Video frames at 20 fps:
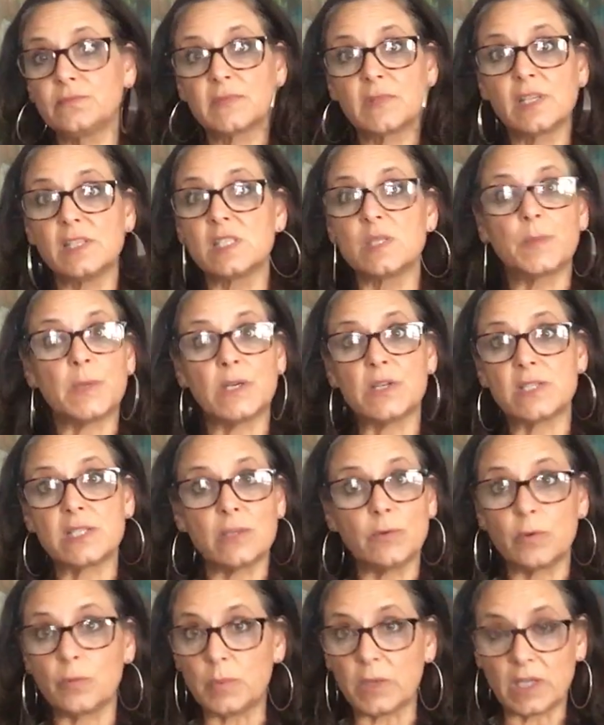conspiracy
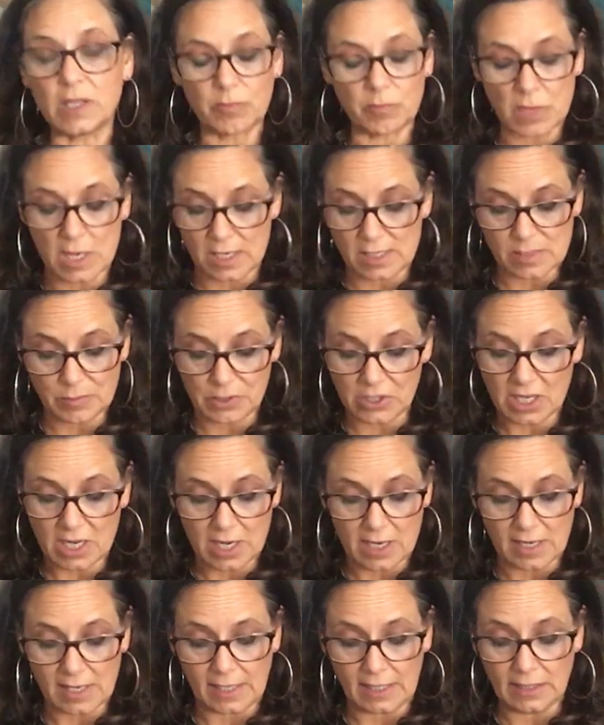would be impossible to
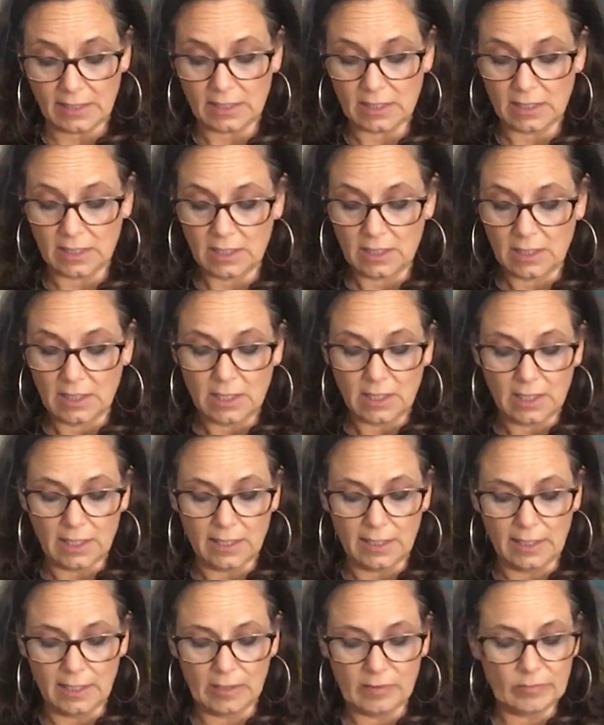hide,
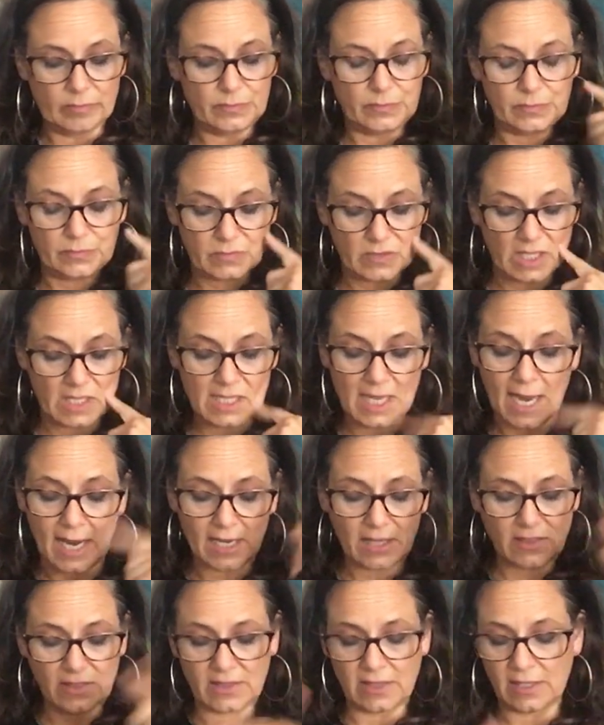
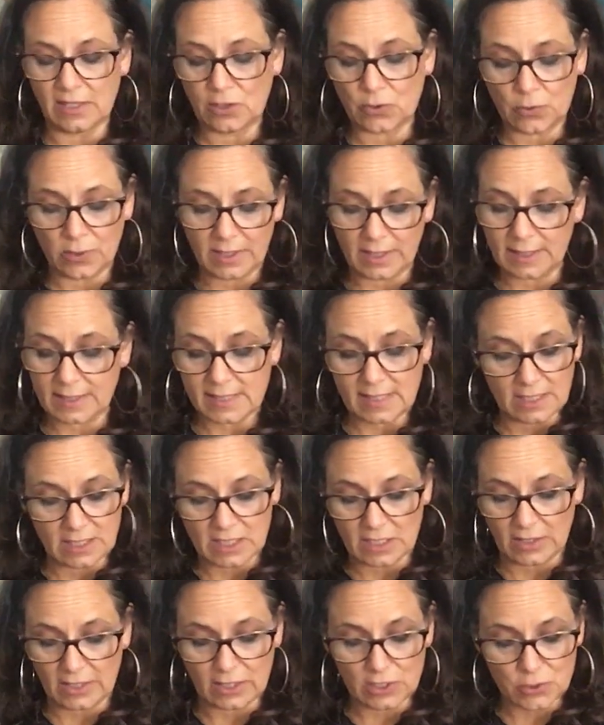attack the critics'
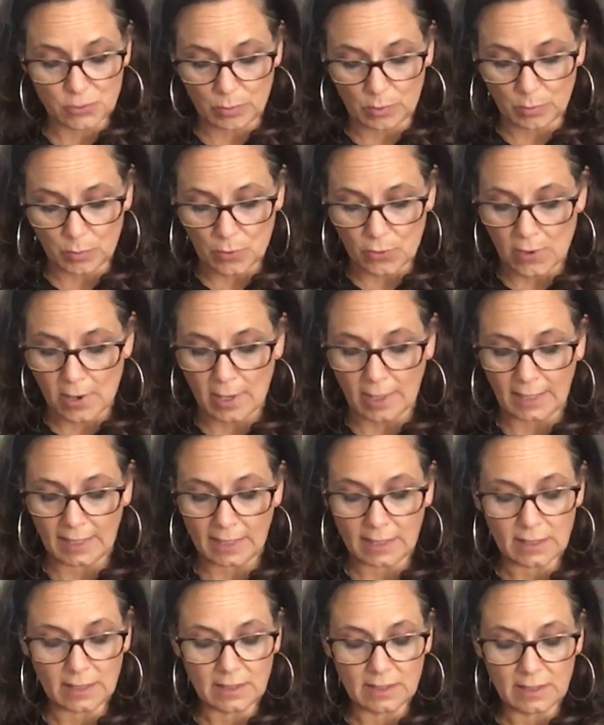intellectual pride,